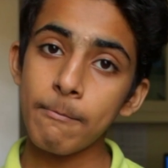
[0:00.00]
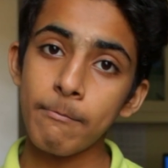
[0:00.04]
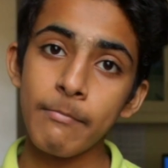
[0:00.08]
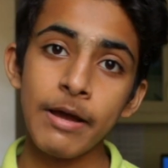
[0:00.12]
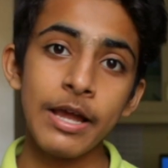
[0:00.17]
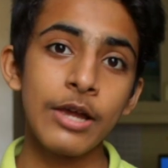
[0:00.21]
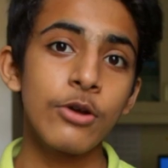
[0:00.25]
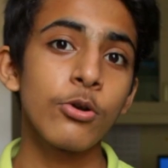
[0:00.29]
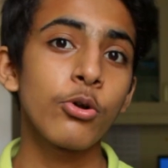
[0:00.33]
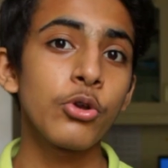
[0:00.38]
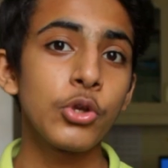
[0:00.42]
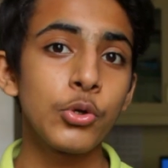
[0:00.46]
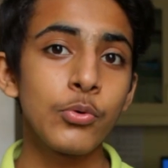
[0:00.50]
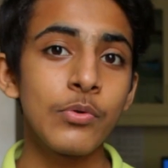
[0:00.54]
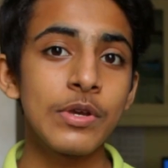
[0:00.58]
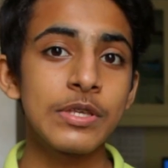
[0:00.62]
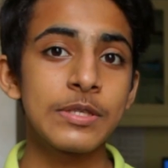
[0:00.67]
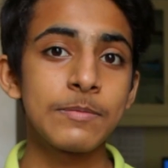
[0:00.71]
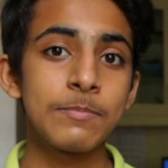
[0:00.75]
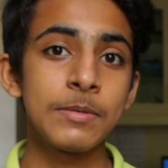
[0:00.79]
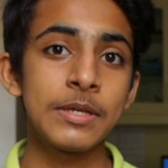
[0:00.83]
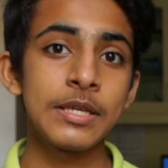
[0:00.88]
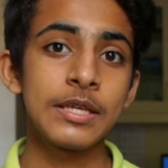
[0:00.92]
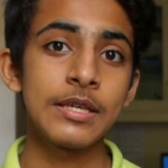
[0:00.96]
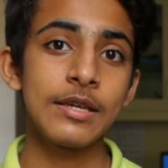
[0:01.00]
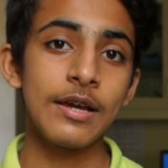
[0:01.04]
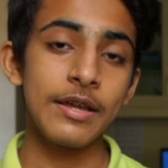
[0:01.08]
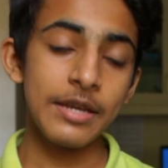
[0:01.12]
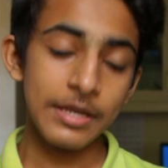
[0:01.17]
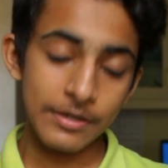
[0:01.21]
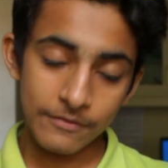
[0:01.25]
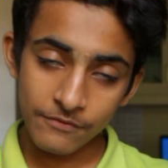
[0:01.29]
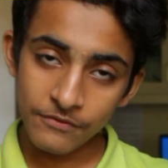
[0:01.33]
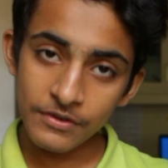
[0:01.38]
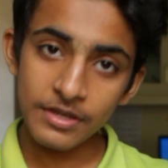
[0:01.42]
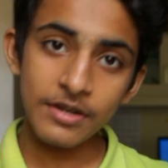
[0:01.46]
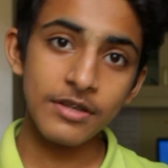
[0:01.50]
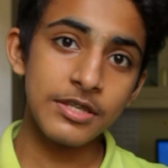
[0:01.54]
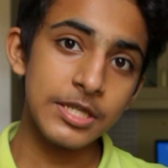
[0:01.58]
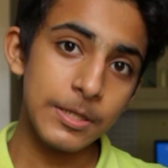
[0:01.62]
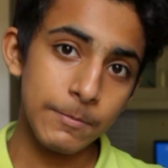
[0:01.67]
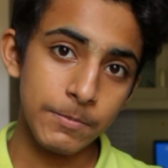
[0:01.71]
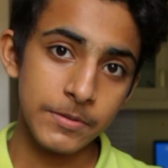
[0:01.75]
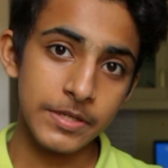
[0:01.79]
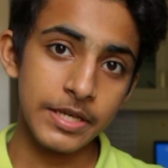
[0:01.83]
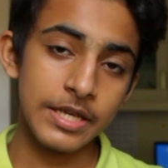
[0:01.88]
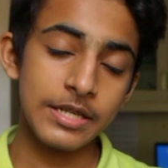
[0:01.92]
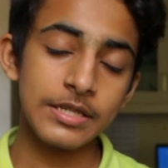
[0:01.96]
micro USB, an inferior
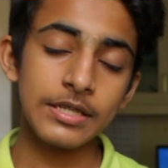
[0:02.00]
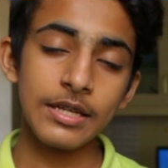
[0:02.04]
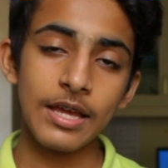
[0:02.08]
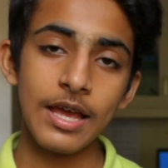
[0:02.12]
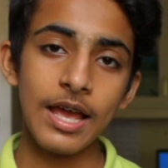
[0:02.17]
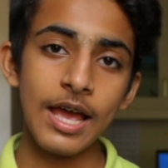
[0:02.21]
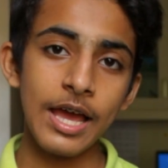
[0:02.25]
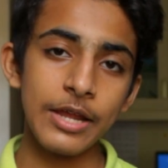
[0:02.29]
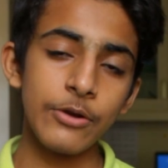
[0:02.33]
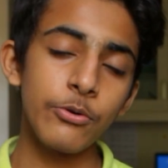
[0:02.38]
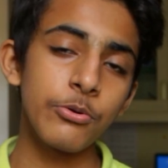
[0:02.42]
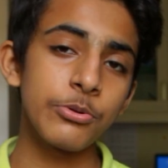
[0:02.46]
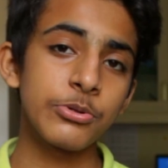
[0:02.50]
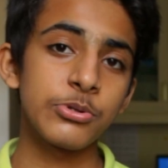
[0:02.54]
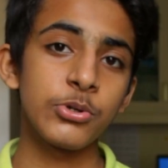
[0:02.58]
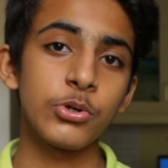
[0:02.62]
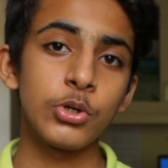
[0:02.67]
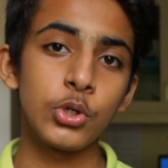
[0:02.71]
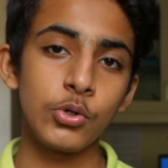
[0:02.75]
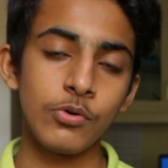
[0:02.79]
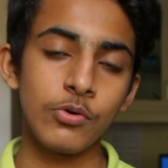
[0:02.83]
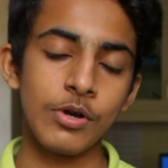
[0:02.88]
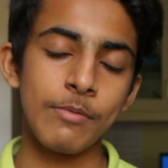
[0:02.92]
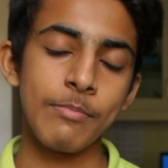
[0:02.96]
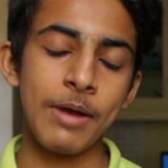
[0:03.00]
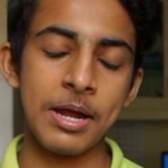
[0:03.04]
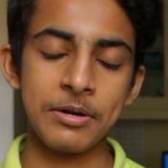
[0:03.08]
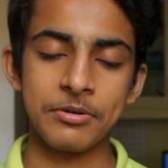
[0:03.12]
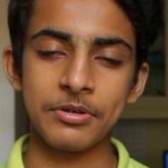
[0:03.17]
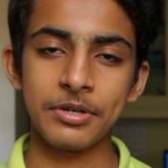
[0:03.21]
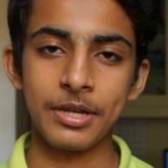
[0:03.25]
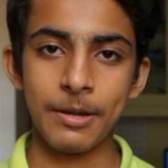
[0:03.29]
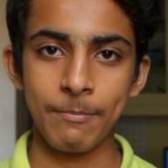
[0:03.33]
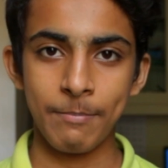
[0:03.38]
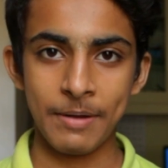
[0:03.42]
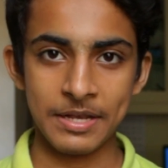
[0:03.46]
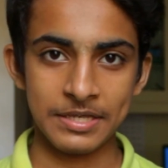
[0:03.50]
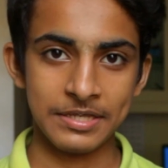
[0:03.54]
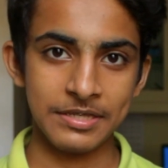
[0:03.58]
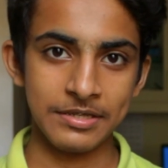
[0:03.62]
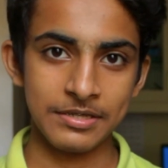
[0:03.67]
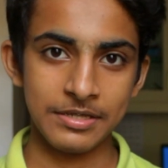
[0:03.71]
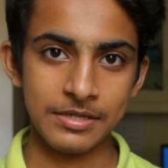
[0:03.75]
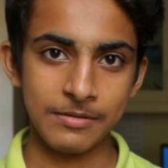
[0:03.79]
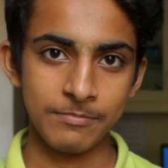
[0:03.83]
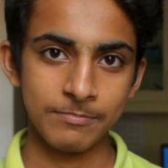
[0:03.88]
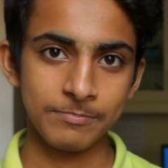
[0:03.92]
chipset and also a lower battery capacity.